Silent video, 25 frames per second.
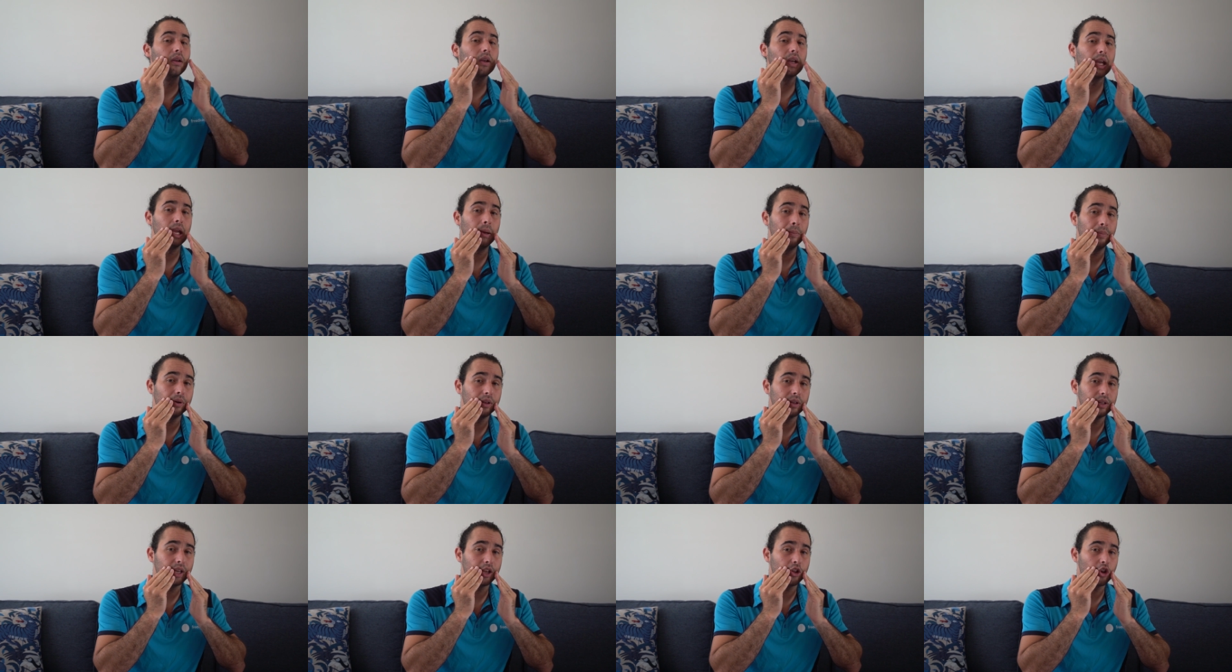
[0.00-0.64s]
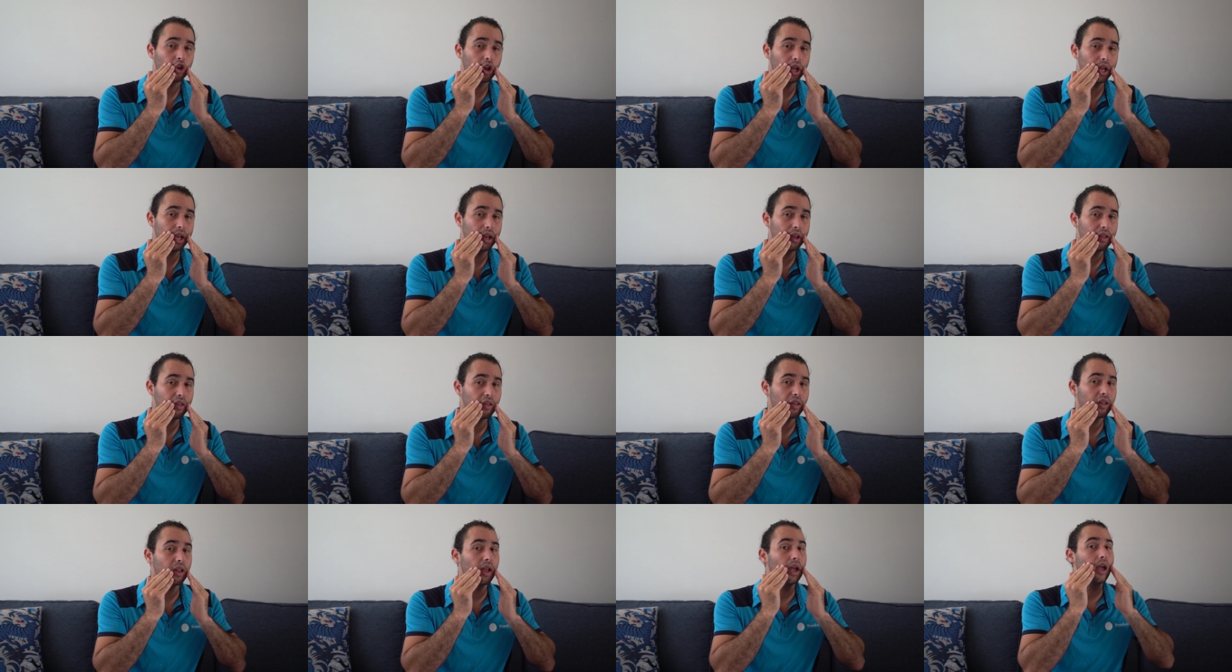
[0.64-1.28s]
Keep it in their
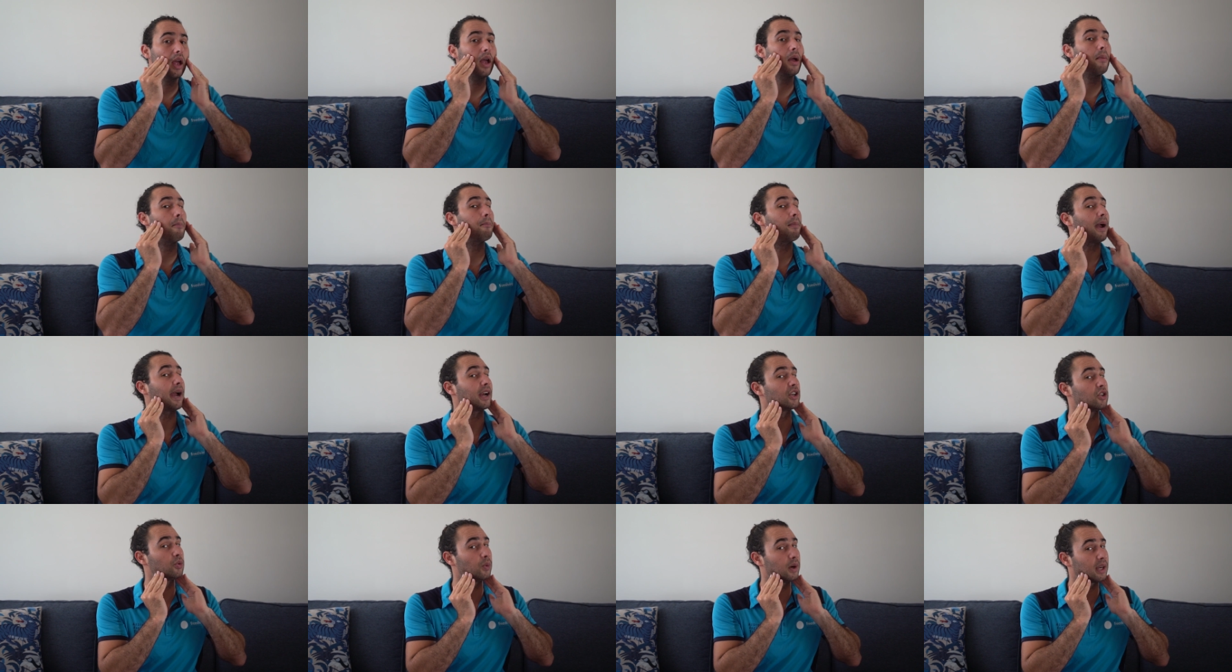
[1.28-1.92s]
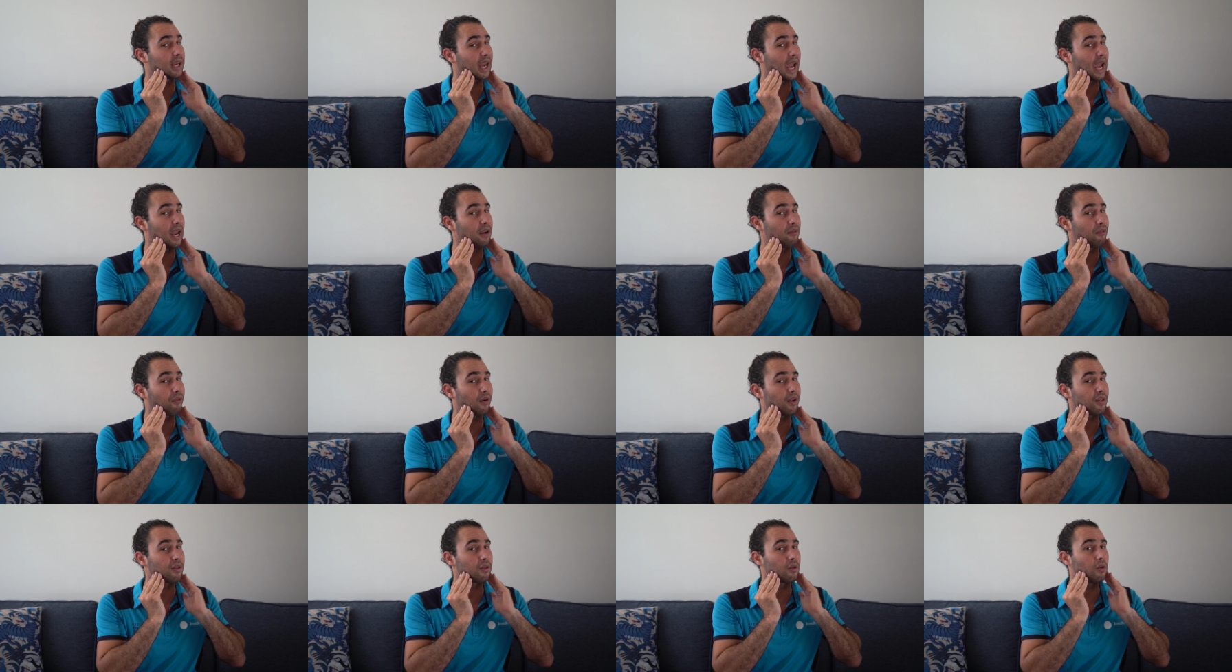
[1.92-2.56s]
cheeks, back to a K
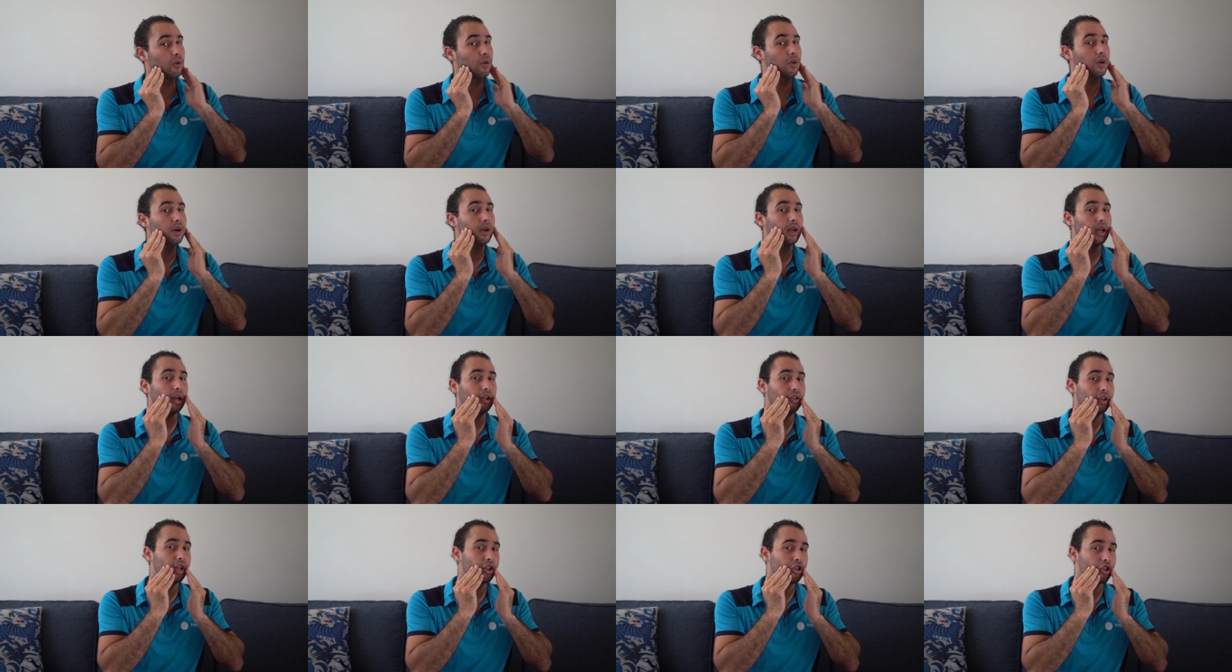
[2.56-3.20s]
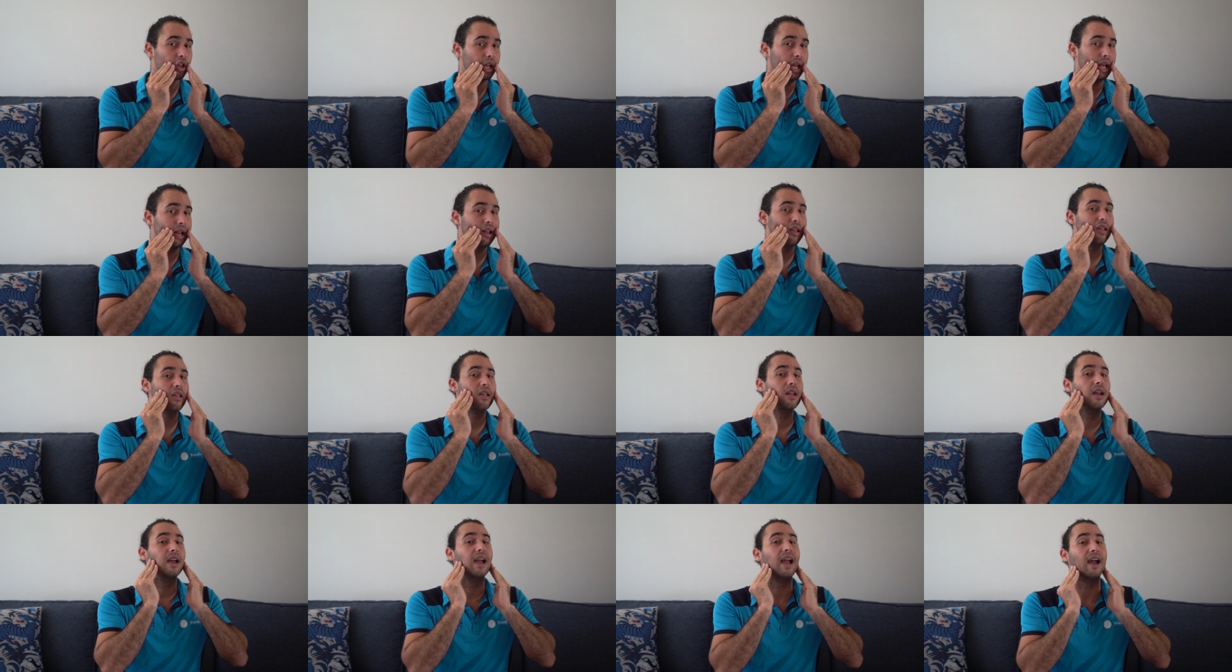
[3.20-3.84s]
Frenzel, in their
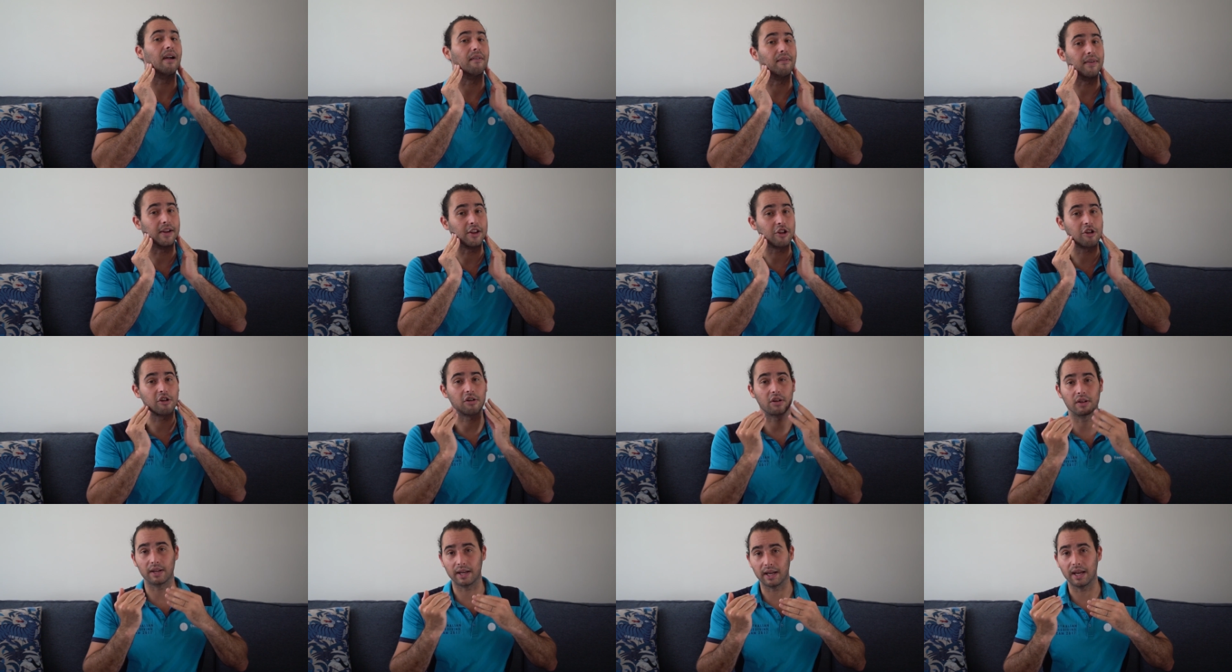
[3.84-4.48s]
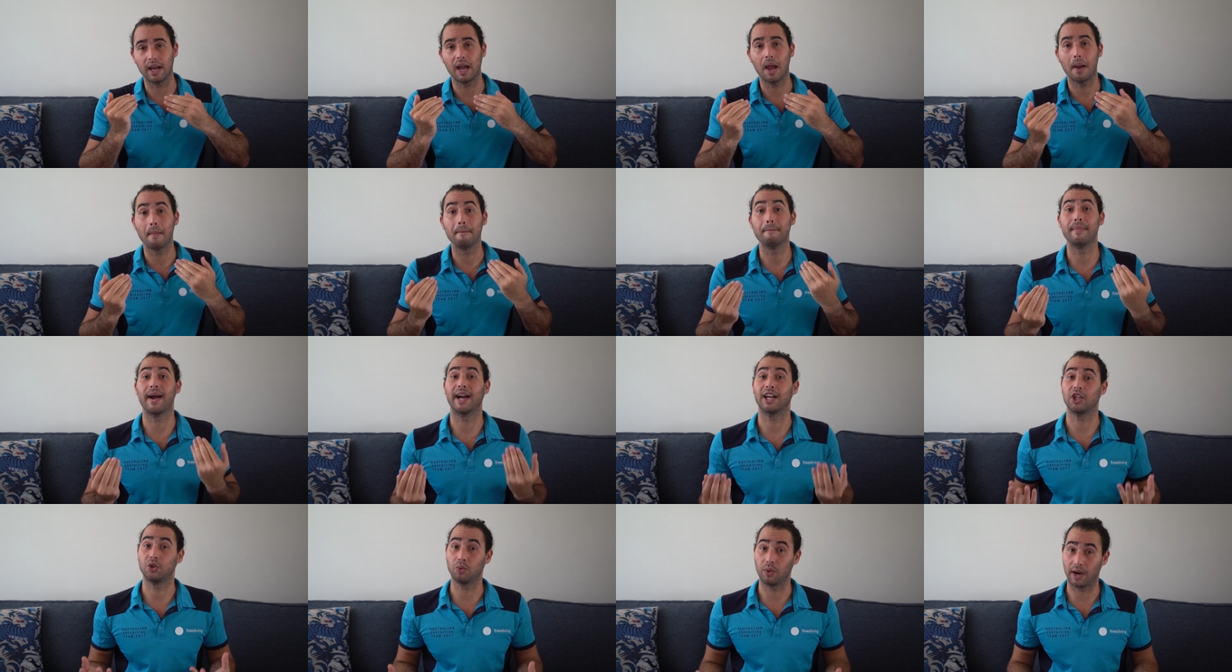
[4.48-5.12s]
cheeks, eventually
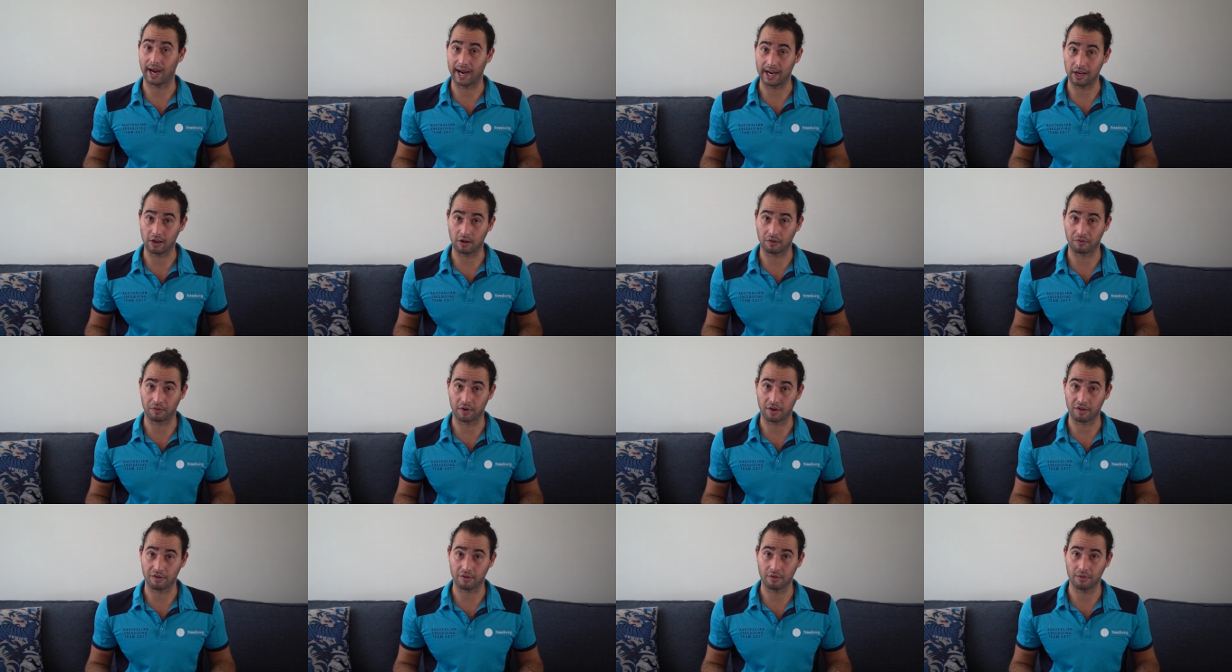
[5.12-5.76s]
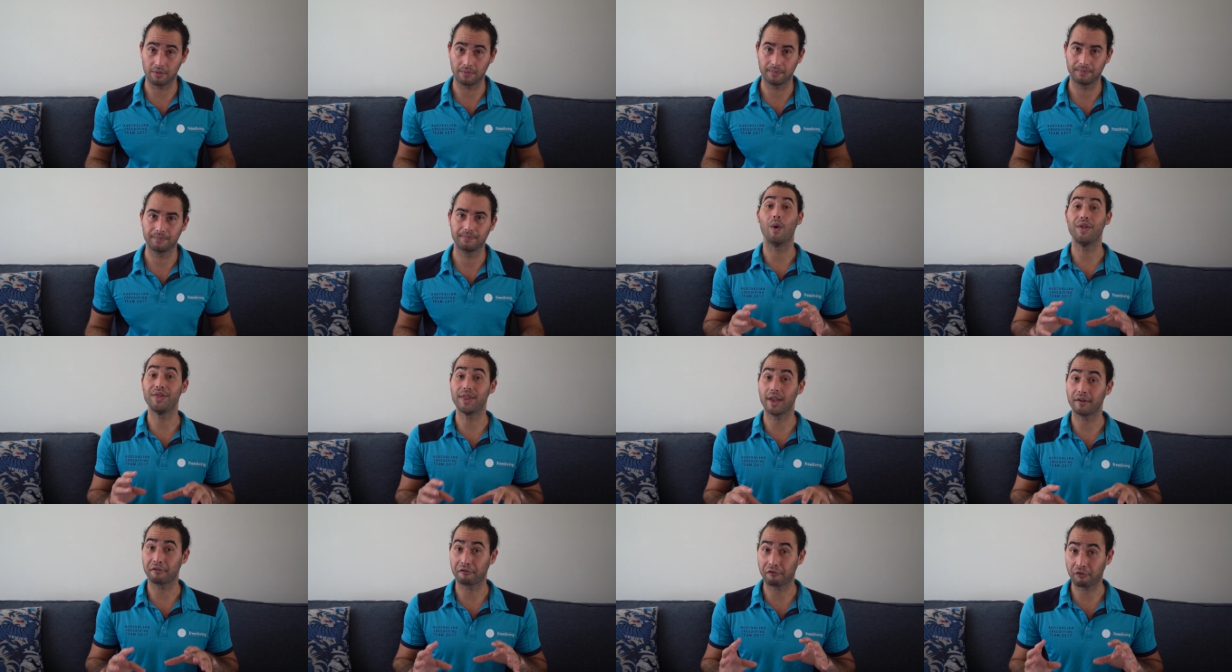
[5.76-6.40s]
back to a H Frenzel.
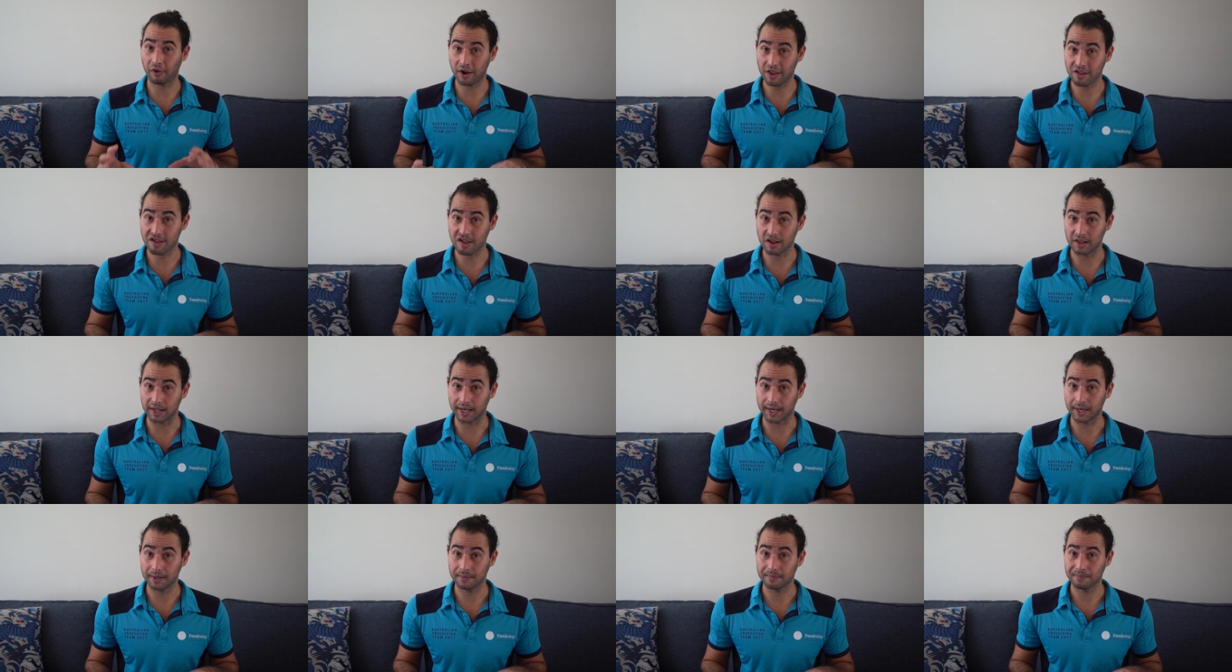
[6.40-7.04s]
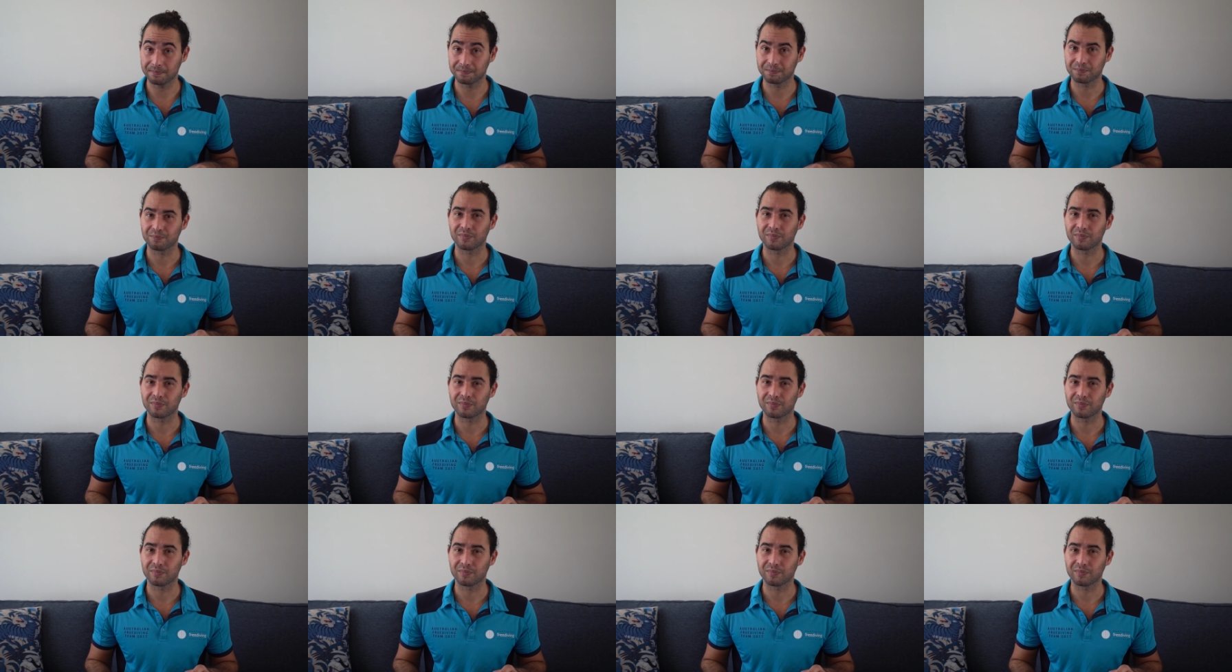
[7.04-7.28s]
When they're Frenzeling,